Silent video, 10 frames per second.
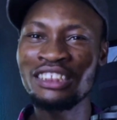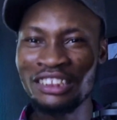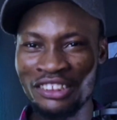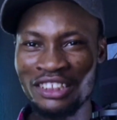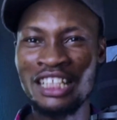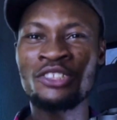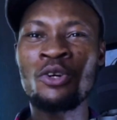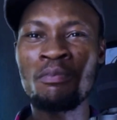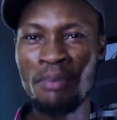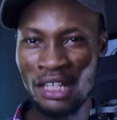Jesus as
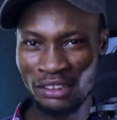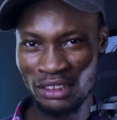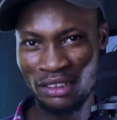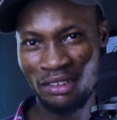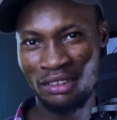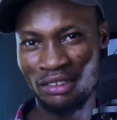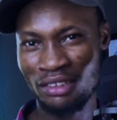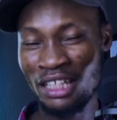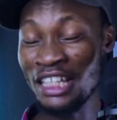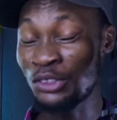compassionate?
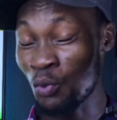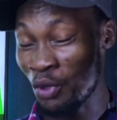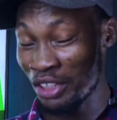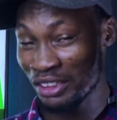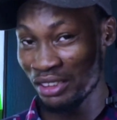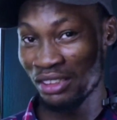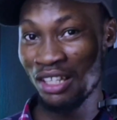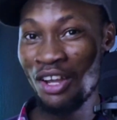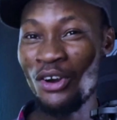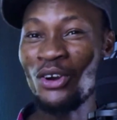His words
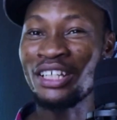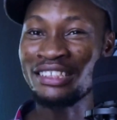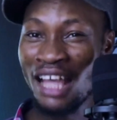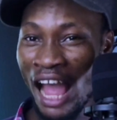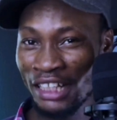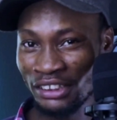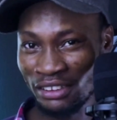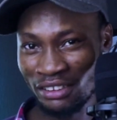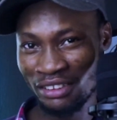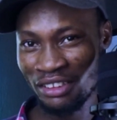or his
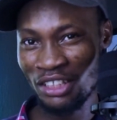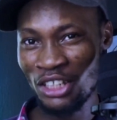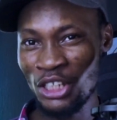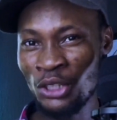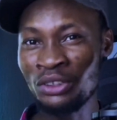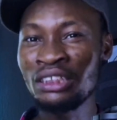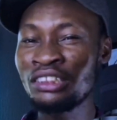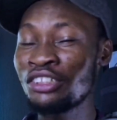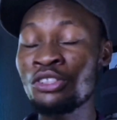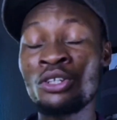actions? You see, Jesus